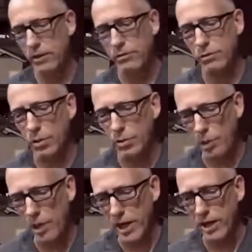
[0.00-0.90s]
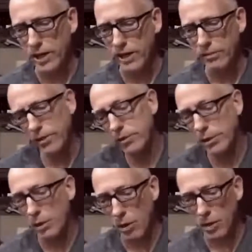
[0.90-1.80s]
for Bernie, even if you
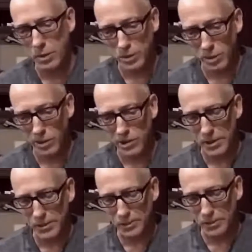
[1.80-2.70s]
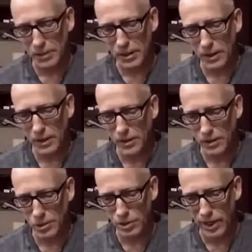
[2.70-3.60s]
don't want him to be president.
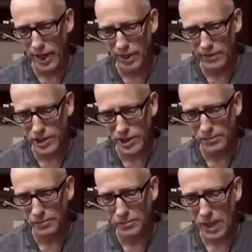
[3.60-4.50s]
He's doing a heck of a job.